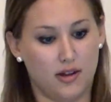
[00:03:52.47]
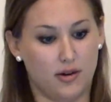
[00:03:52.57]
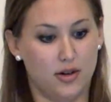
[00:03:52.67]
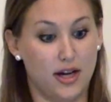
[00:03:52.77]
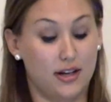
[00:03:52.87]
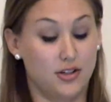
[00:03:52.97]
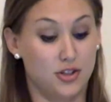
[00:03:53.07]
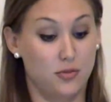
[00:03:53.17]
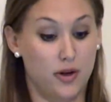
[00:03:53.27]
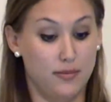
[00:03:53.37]
there were
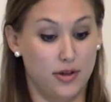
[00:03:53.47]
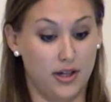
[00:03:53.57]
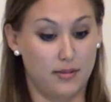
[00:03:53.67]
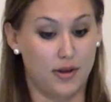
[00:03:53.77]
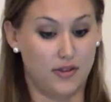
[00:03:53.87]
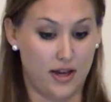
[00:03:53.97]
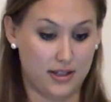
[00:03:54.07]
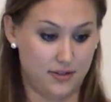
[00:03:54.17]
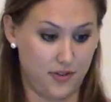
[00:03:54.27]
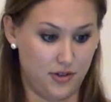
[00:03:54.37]
901 million monthly
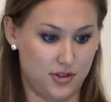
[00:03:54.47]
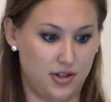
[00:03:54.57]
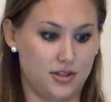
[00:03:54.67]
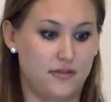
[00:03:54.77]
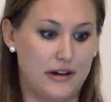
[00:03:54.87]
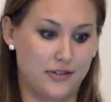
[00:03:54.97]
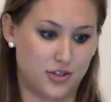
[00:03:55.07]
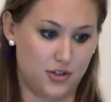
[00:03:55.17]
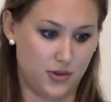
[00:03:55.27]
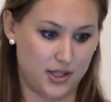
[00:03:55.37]
active users,
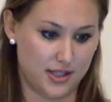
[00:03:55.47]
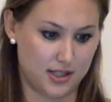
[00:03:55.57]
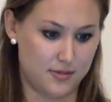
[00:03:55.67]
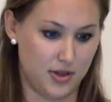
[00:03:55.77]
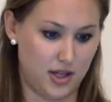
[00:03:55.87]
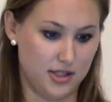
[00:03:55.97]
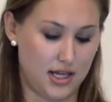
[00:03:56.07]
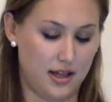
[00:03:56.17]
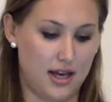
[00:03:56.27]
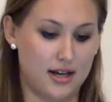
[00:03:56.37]
526 million
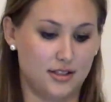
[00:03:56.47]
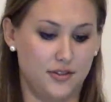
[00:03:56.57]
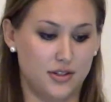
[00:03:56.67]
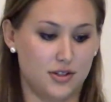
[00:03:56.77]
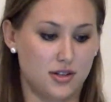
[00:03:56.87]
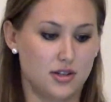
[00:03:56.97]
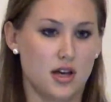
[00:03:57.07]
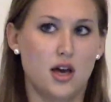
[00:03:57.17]
daily active users.